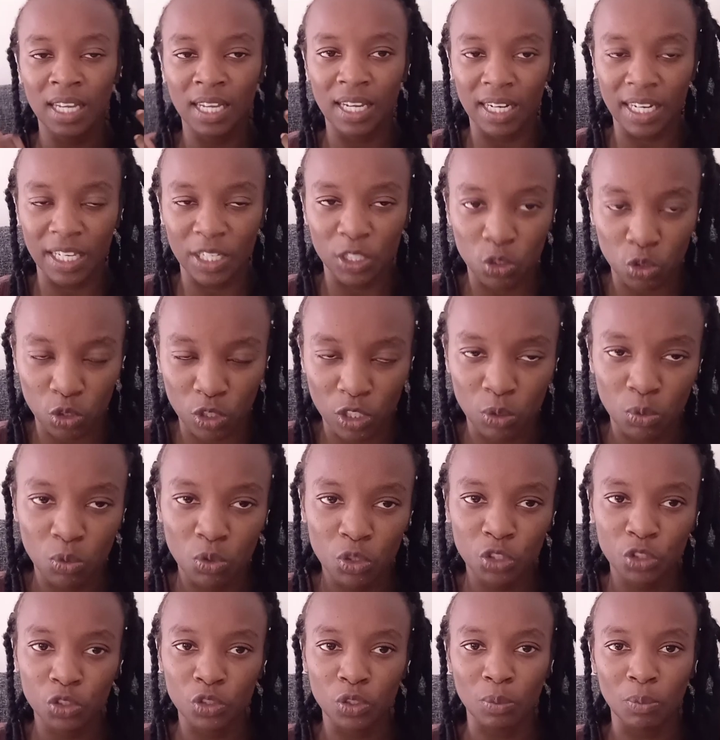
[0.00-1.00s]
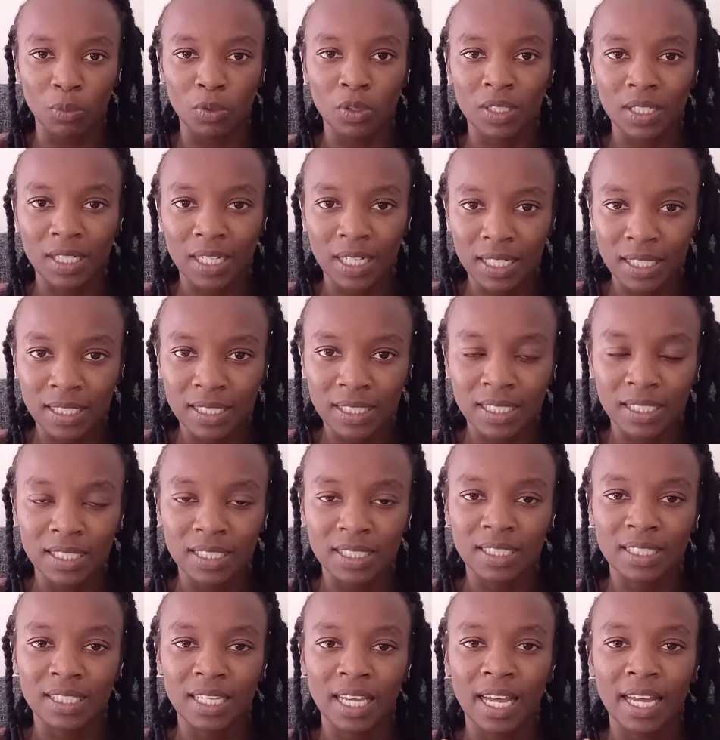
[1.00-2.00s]
like you can wash your bottles
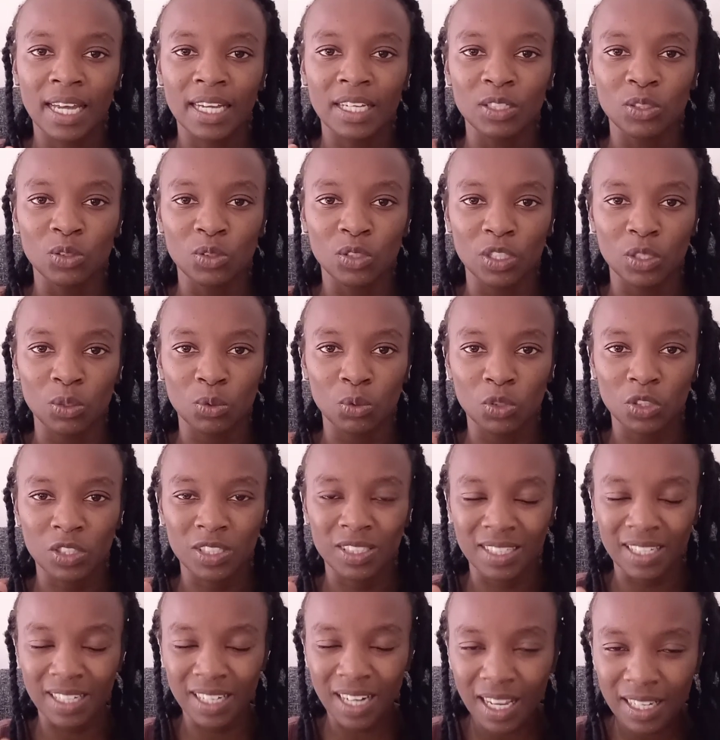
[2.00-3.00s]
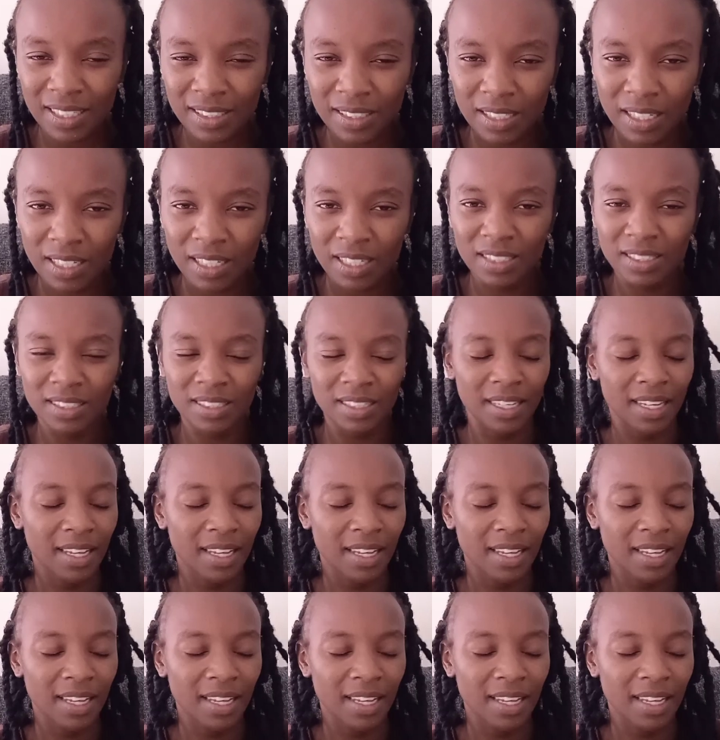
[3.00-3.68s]
inside you can wash glasses